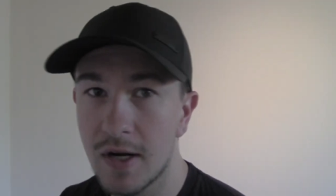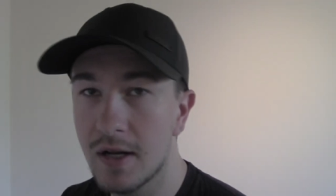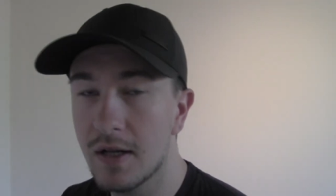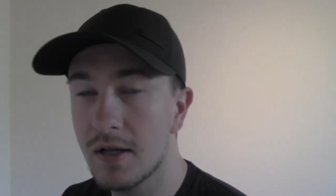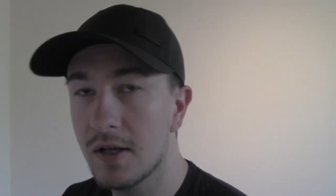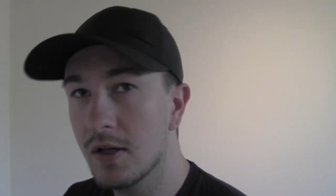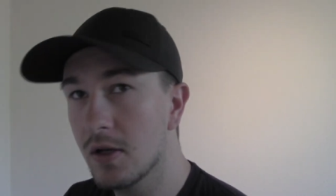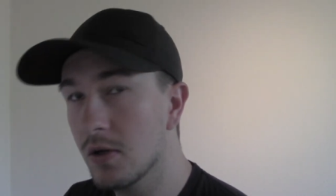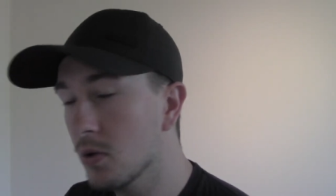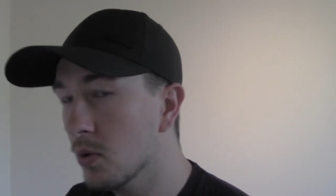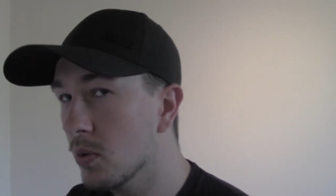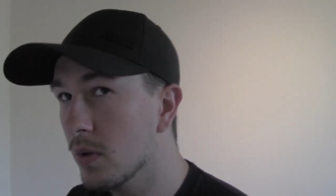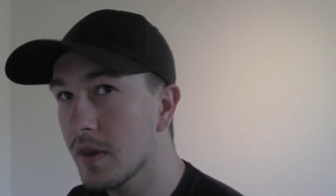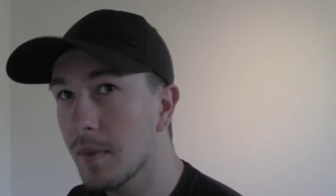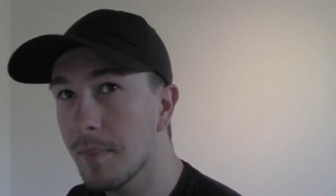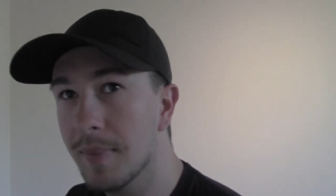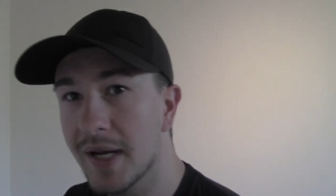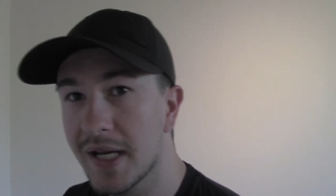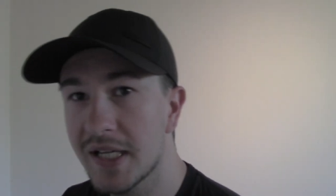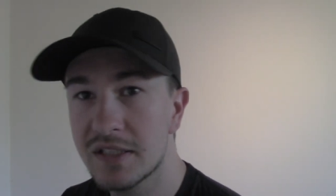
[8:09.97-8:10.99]
And uh, over
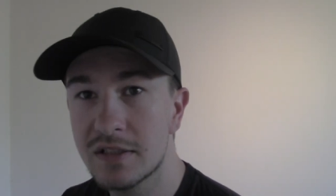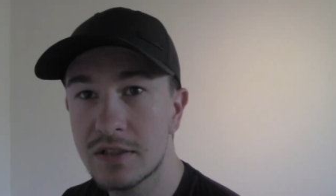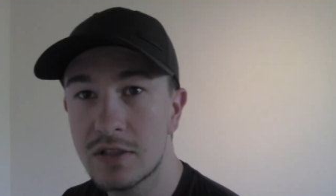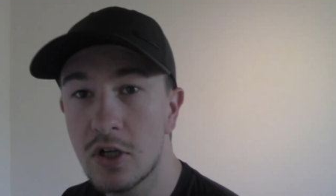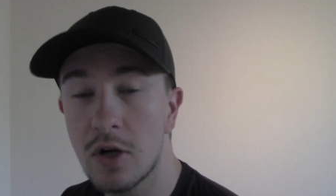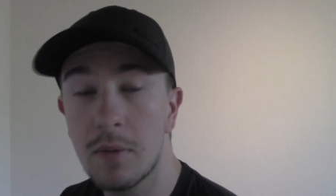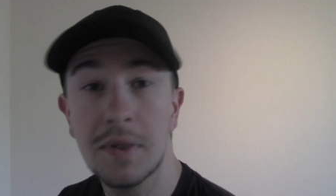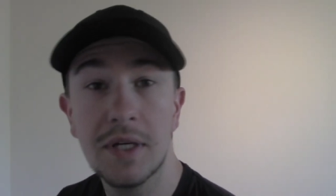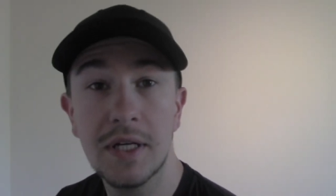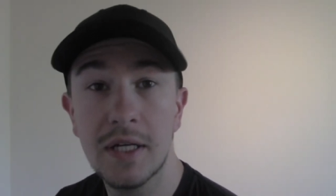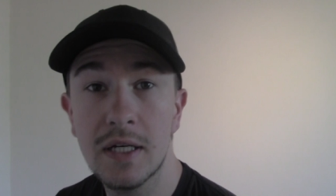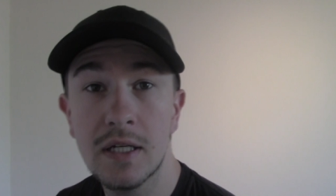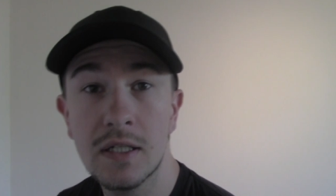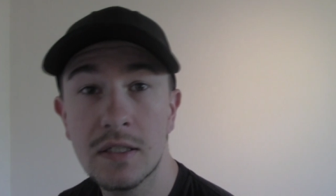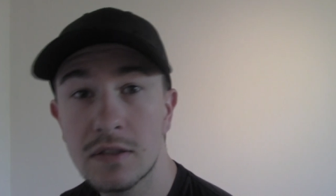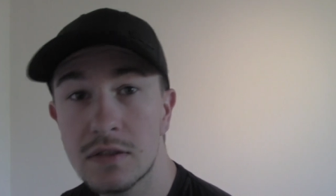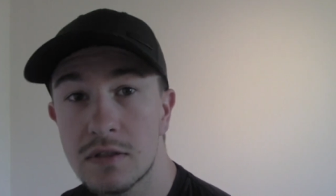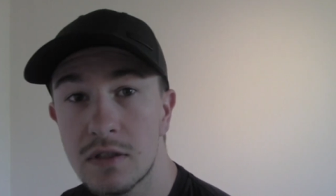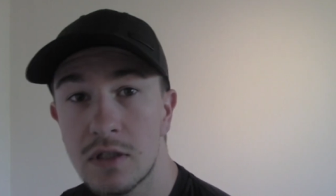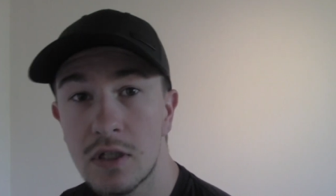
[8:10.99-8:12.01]
the past couple
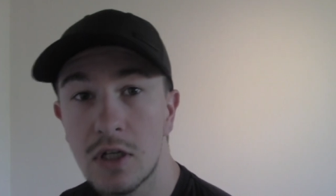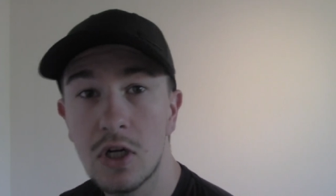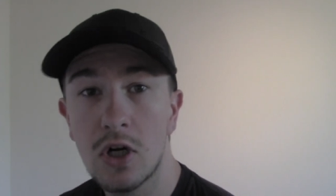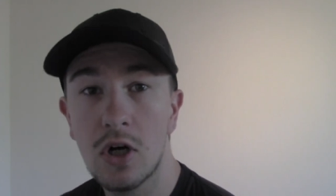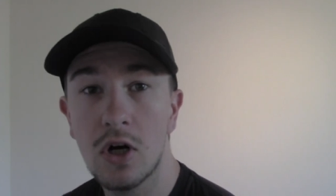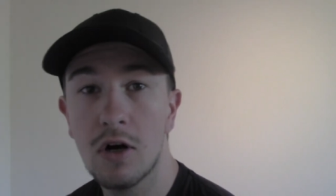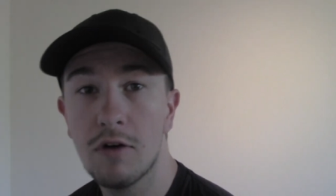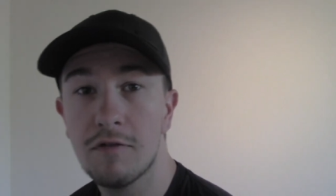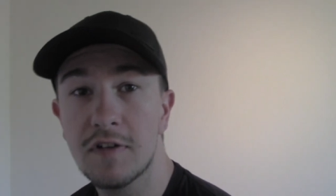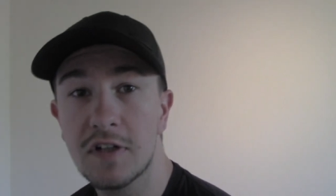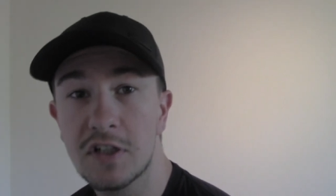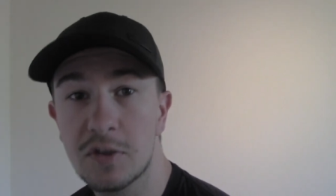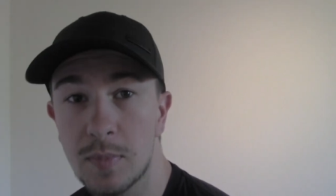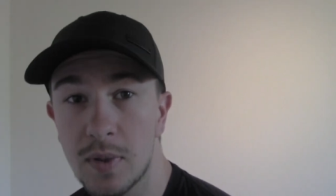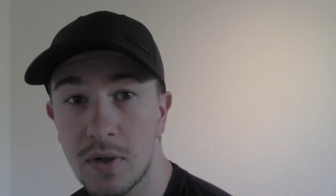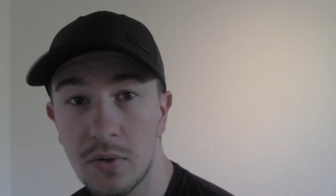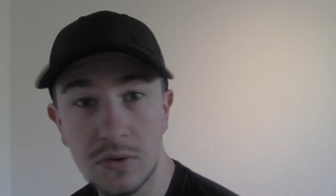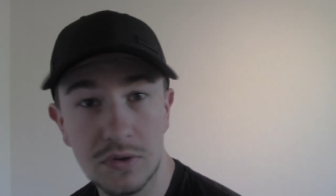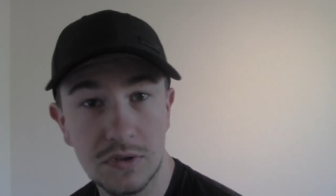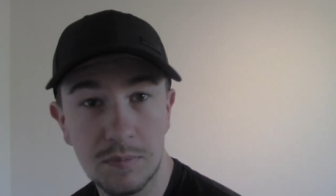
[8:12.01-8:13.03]
years, of
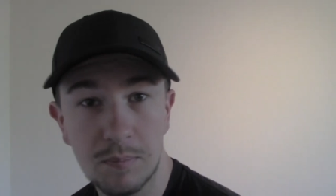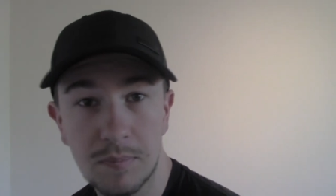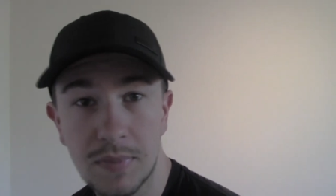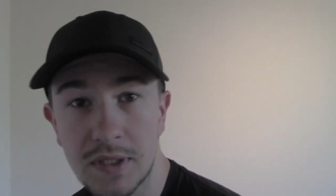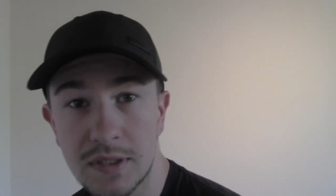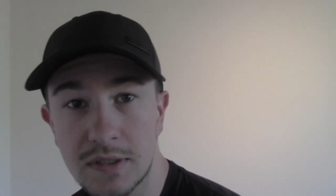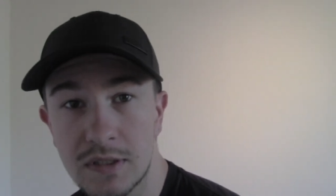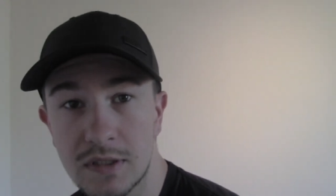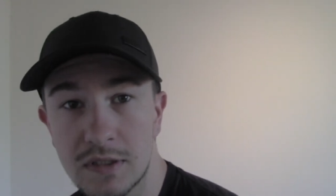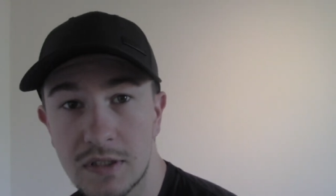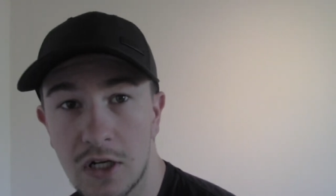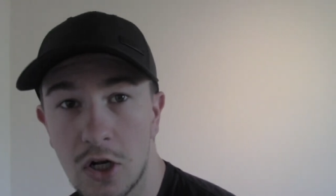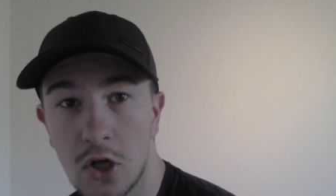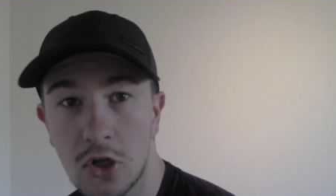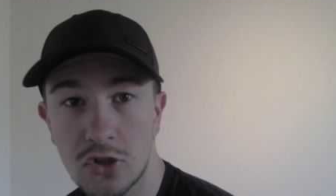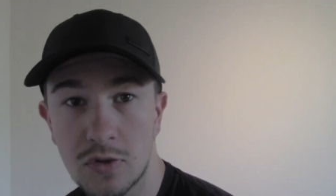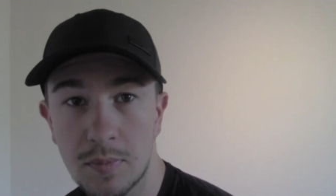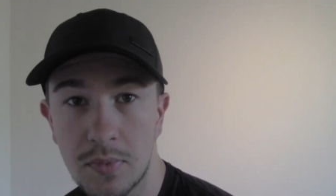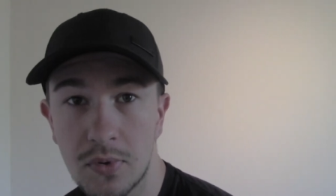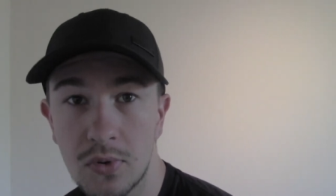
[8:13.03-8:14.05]
experience in business and
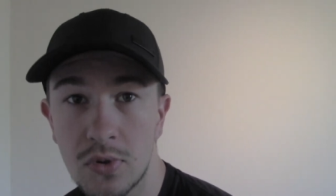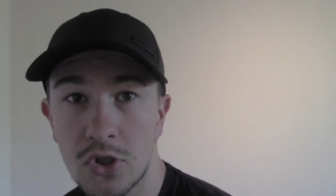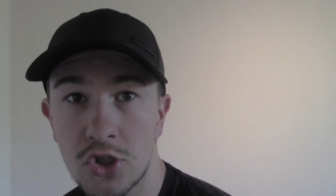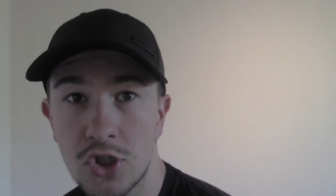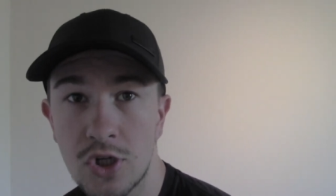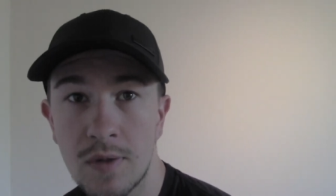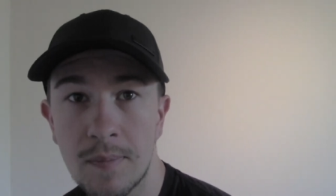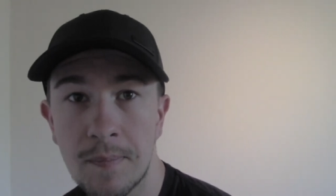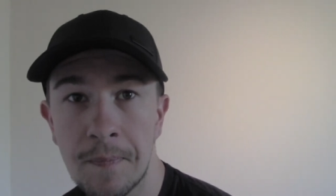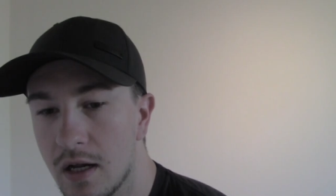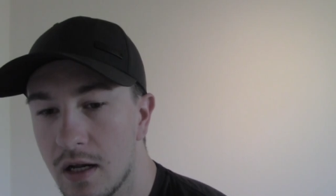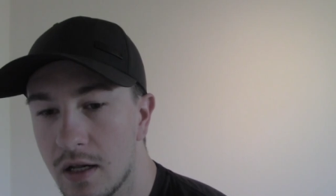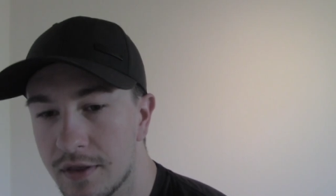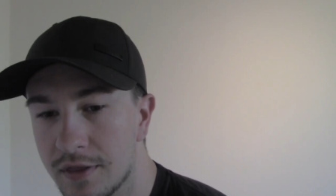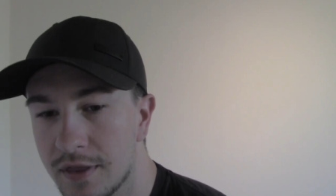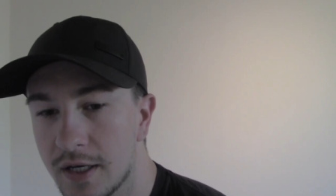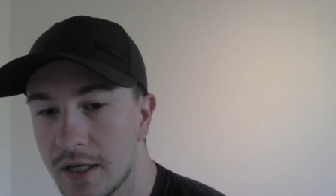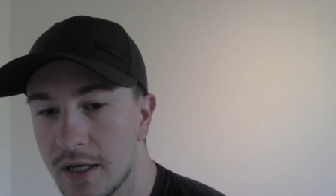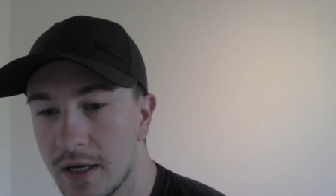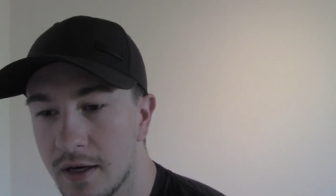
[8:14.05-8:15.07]
entrepreneurship, I
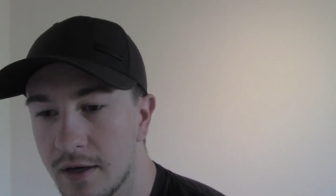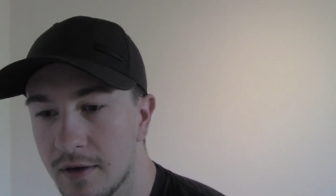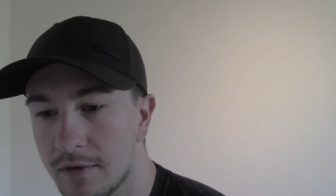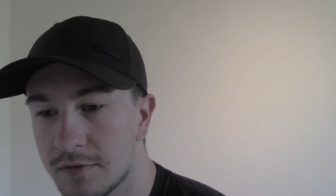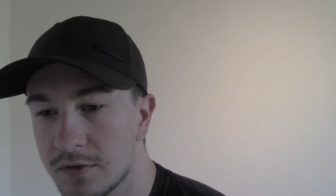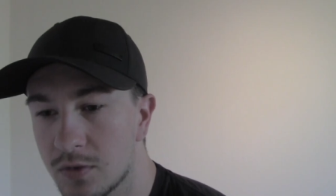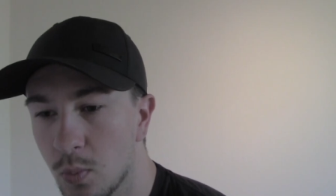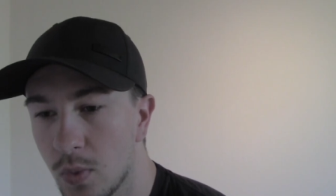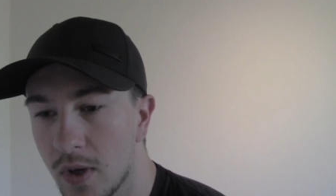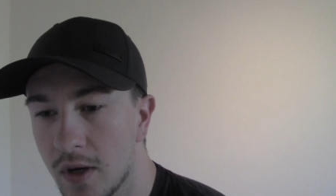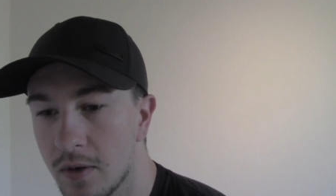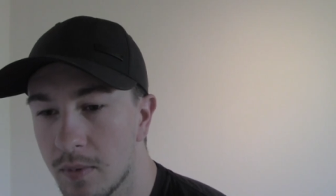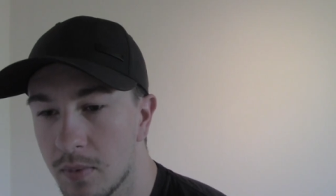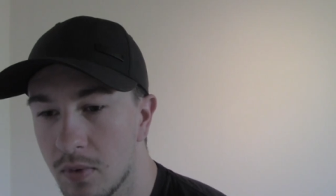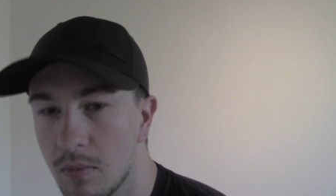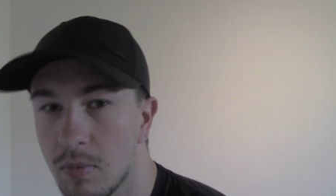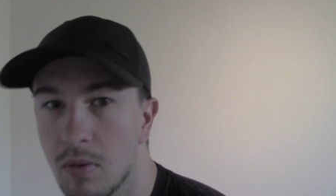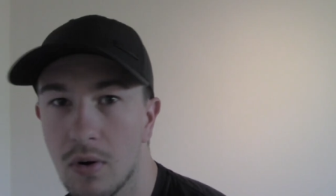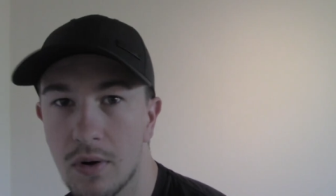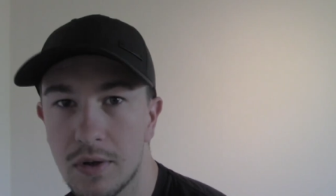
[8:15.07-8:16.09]
think I have some
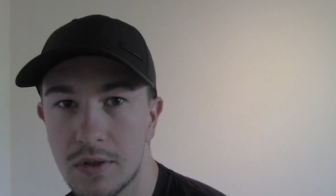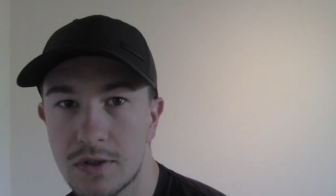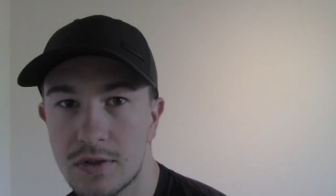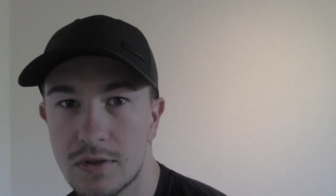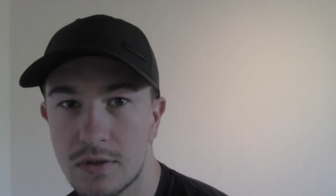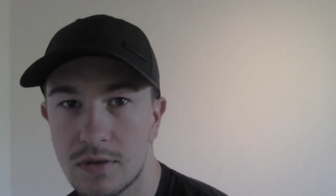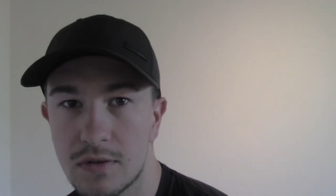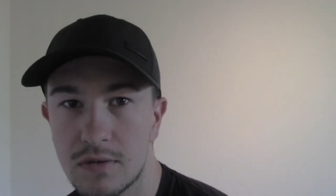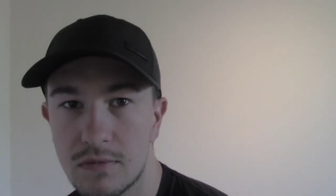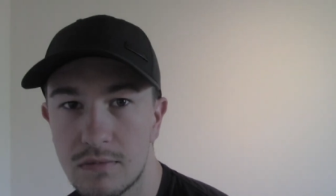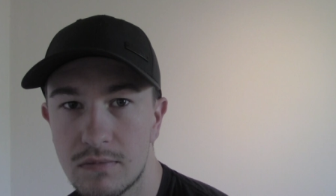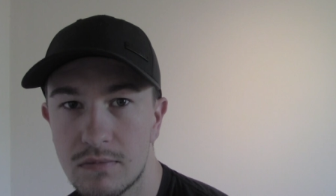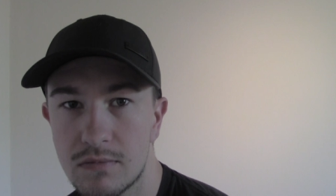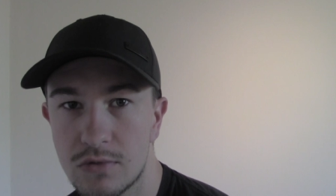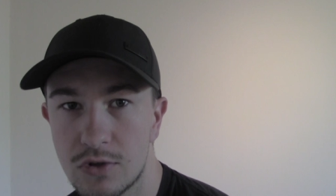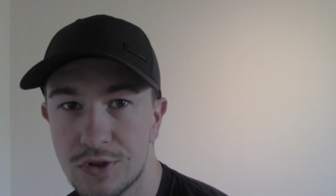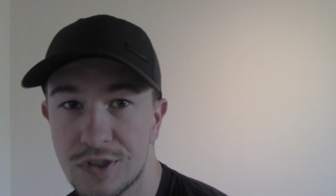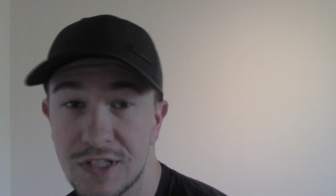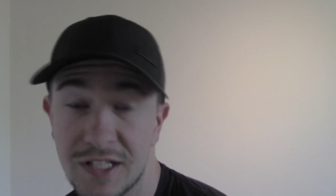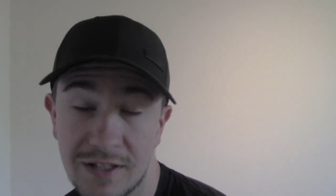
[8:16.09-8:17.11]
valuable points
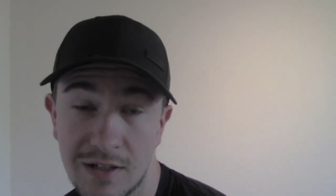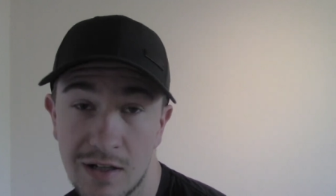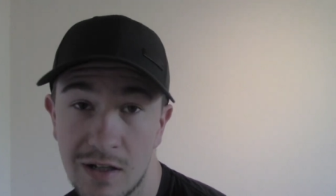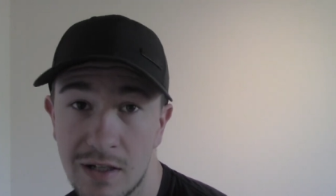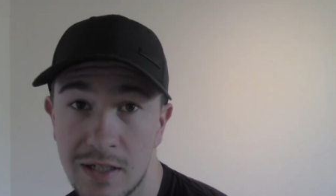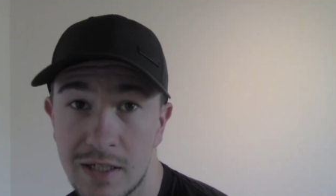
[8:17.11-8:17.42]
to say the